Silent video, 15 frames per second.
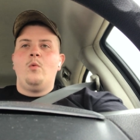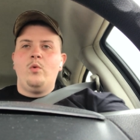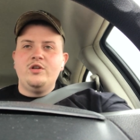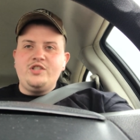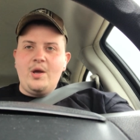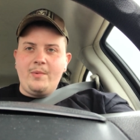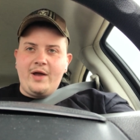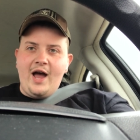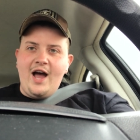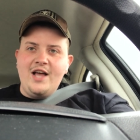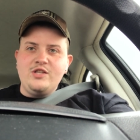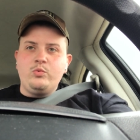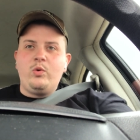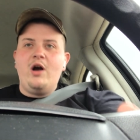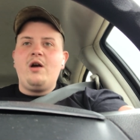What's up,
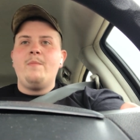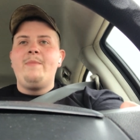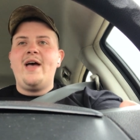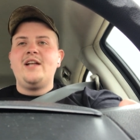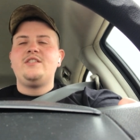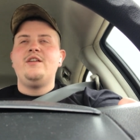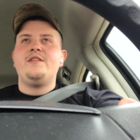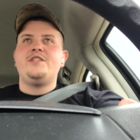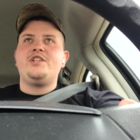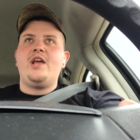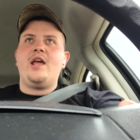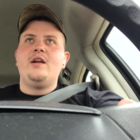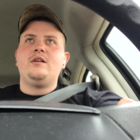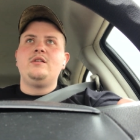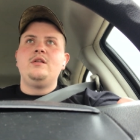guys? Welcome back to the
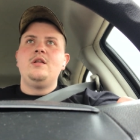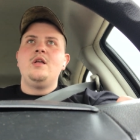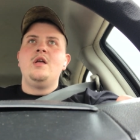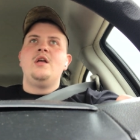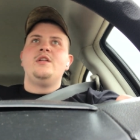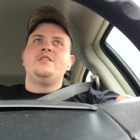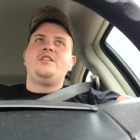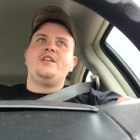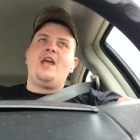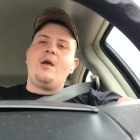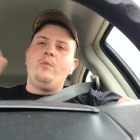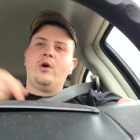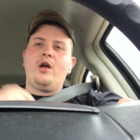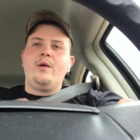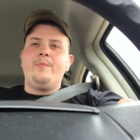channel. Today
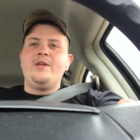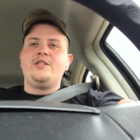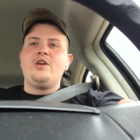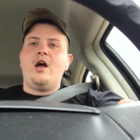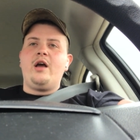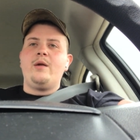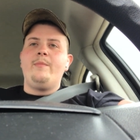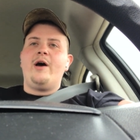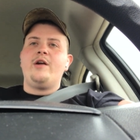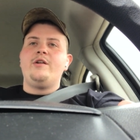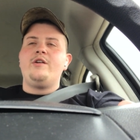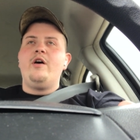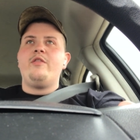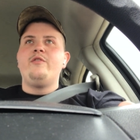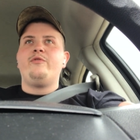we're going to be talking about
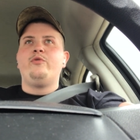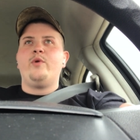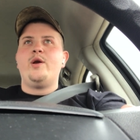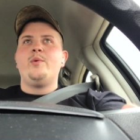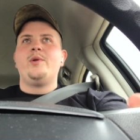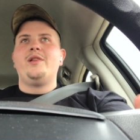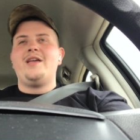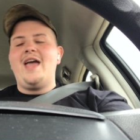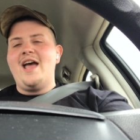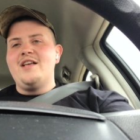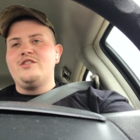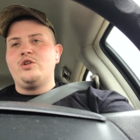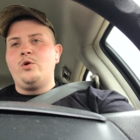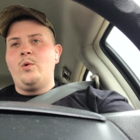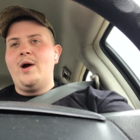another frequently
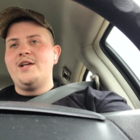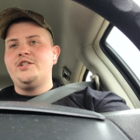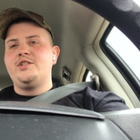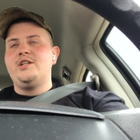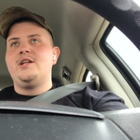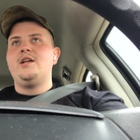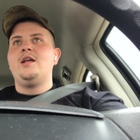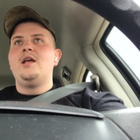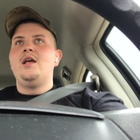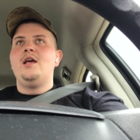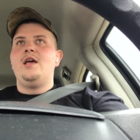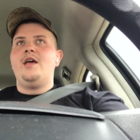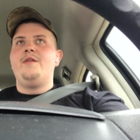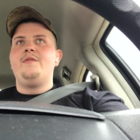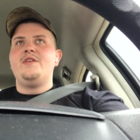asked question
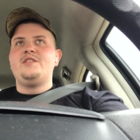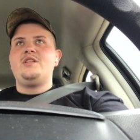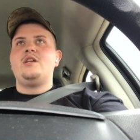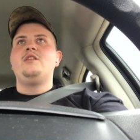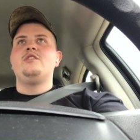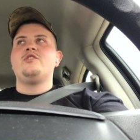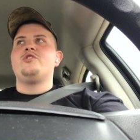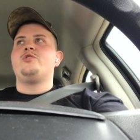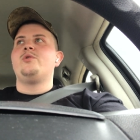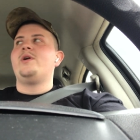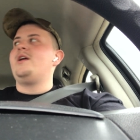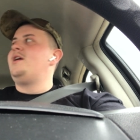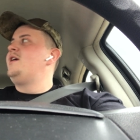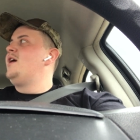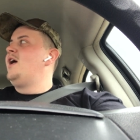in this
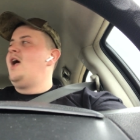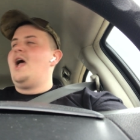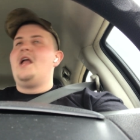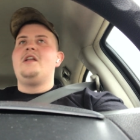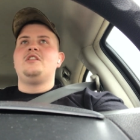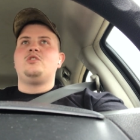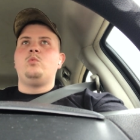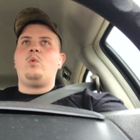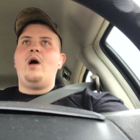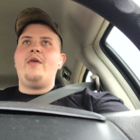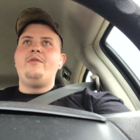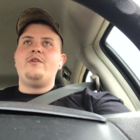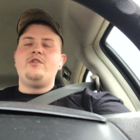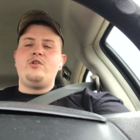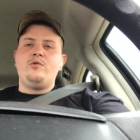industry, and it's
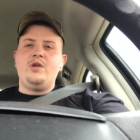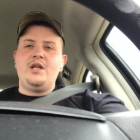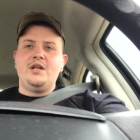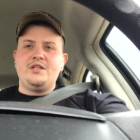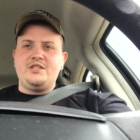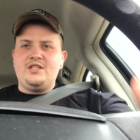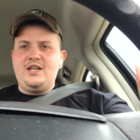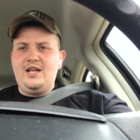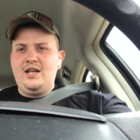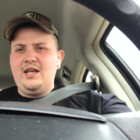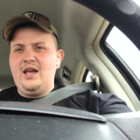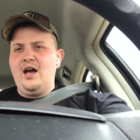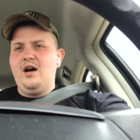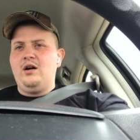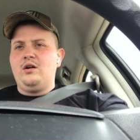whether you need a
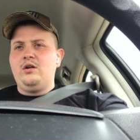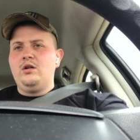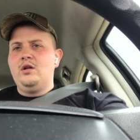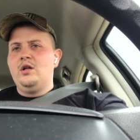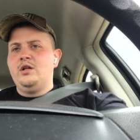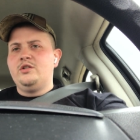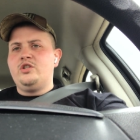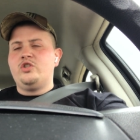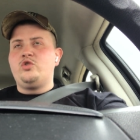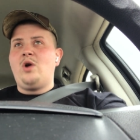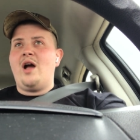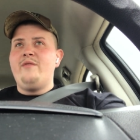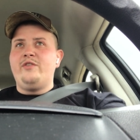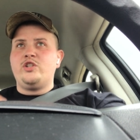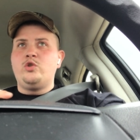CDL to
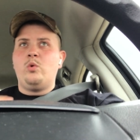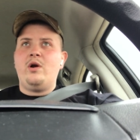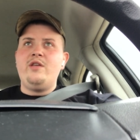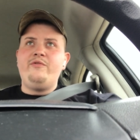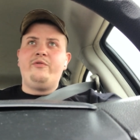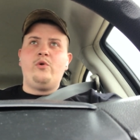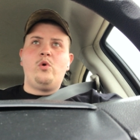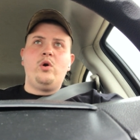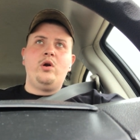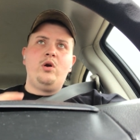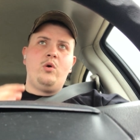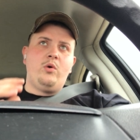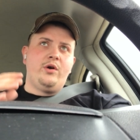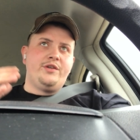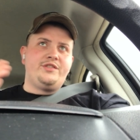drive a 24
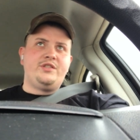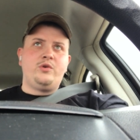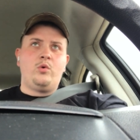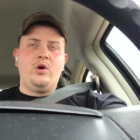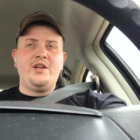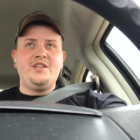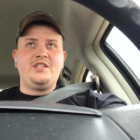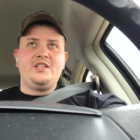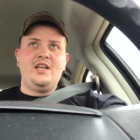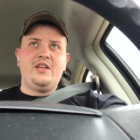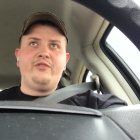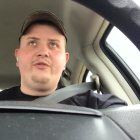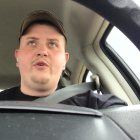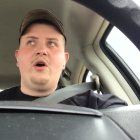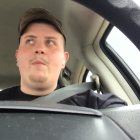or a
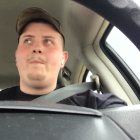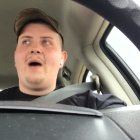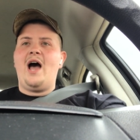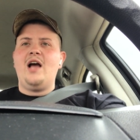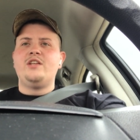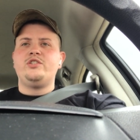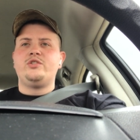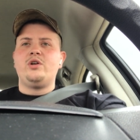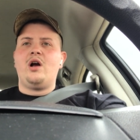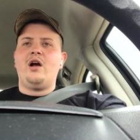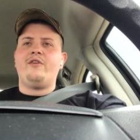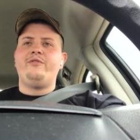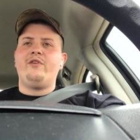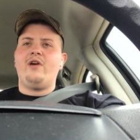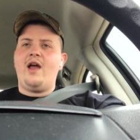26 foot box
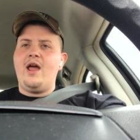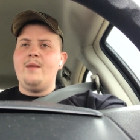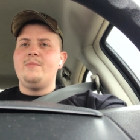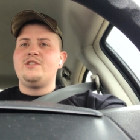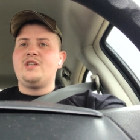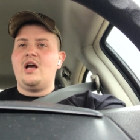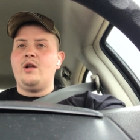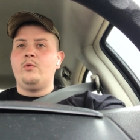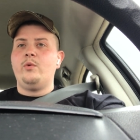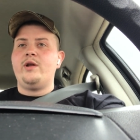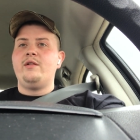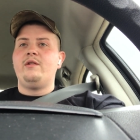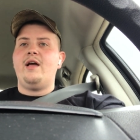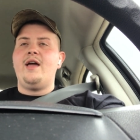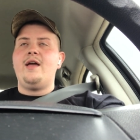truck for Amazon
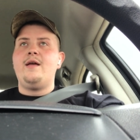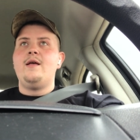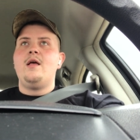Relay.